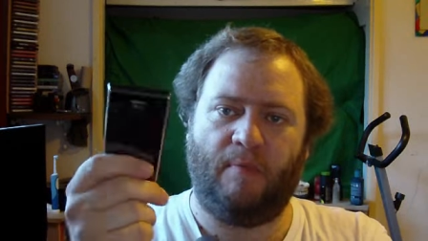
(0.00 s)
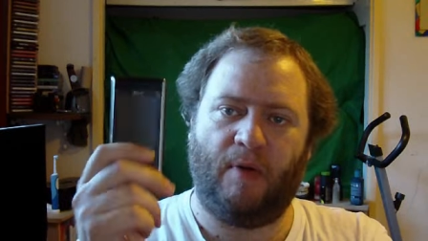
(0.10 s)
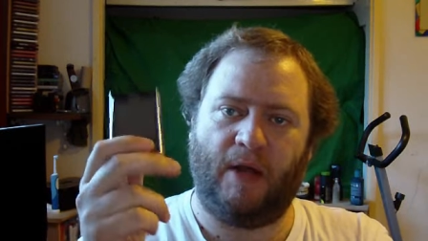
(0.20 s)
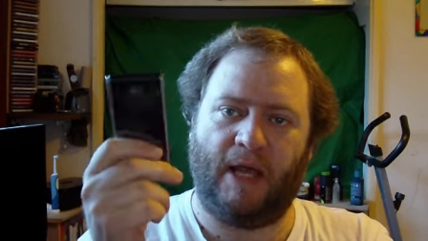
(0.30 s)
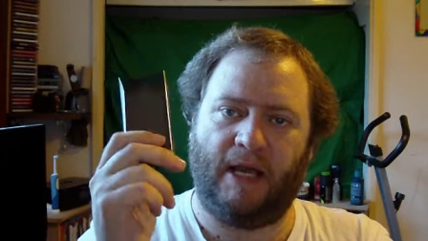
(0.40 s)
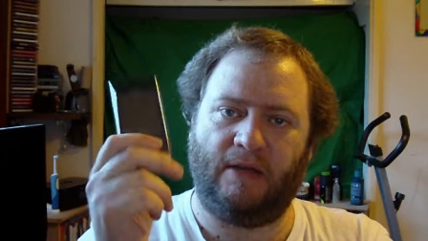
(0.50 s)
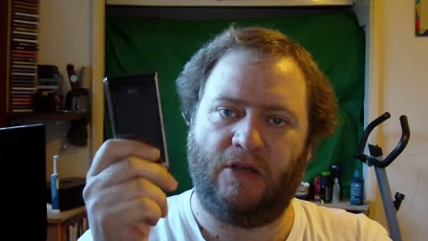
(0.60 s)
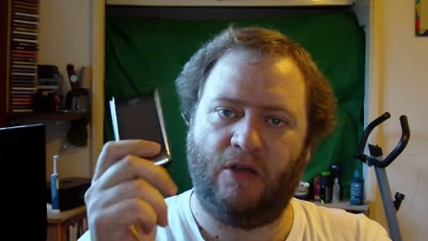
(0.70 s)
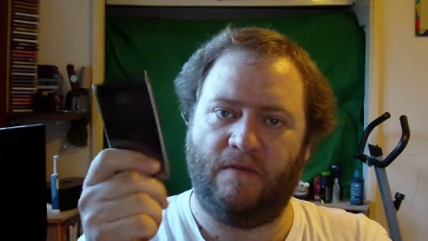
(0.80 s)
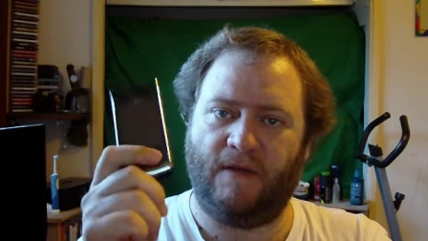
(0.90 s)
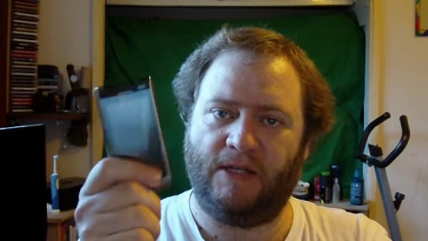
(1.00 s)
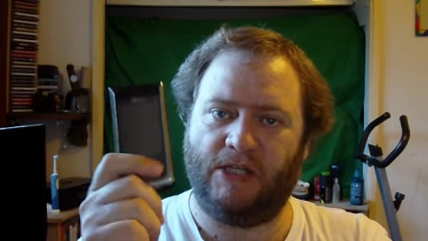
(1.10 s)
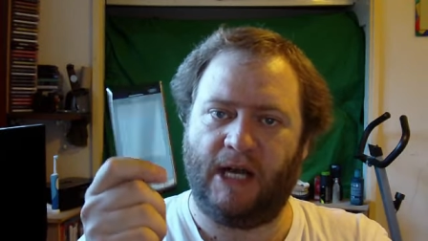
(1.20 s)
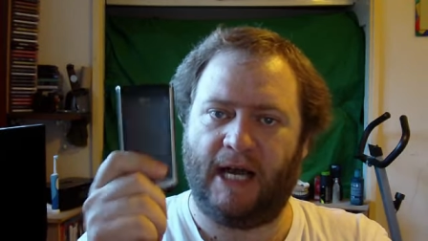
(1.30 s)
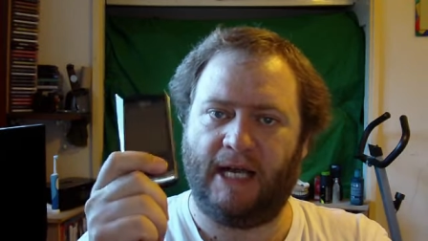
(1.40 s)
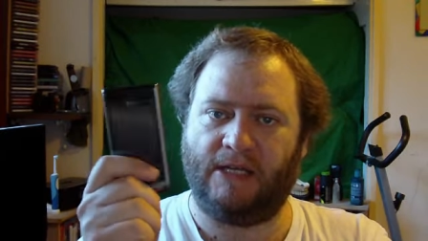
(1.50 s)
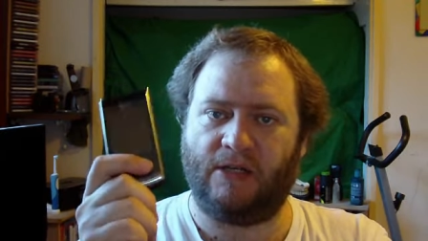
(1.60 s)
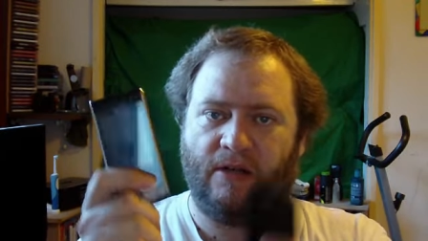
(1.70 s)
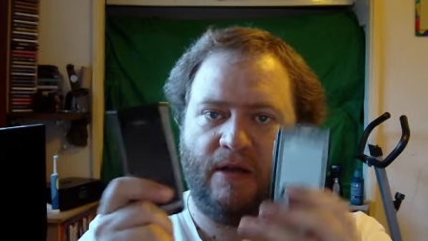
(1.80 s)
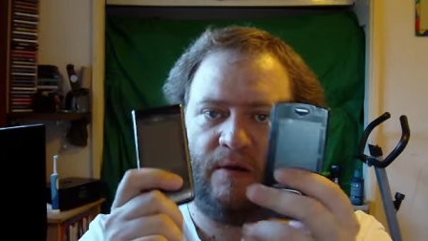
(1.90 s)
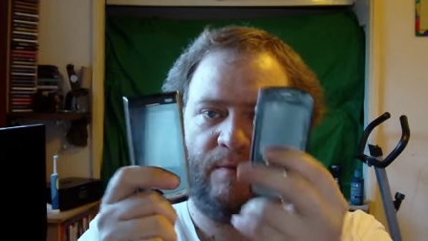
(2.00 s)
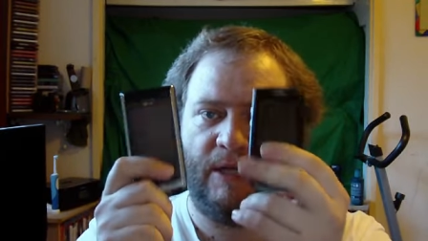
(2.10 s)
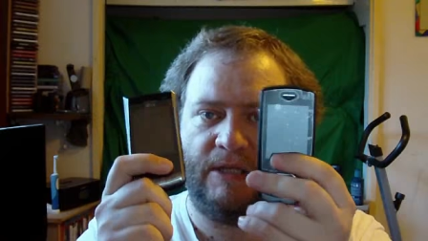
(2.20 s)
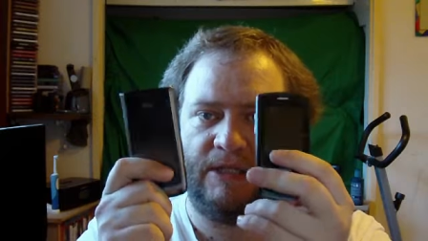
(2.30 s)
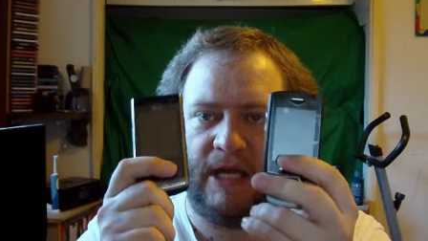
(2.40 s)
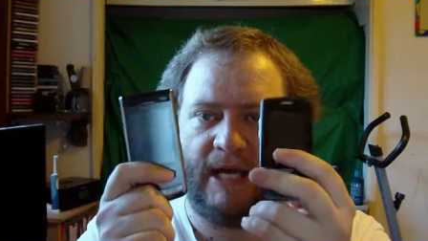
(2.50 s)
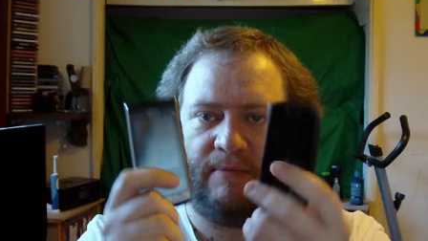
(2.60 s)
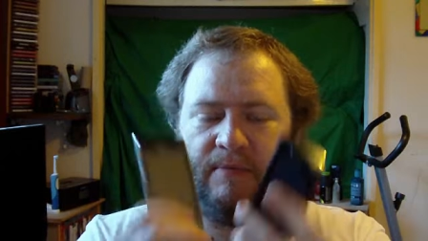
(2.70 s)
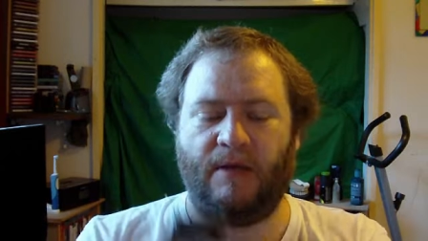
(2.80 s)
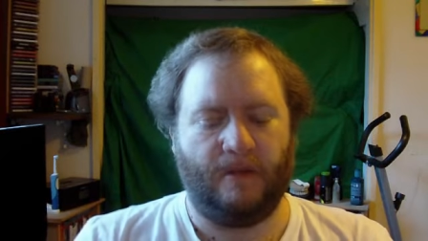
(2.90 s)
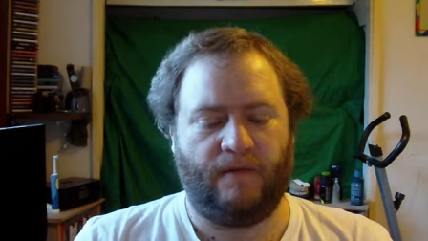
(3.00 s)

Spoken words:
I put it in qvga so that it'd be the same.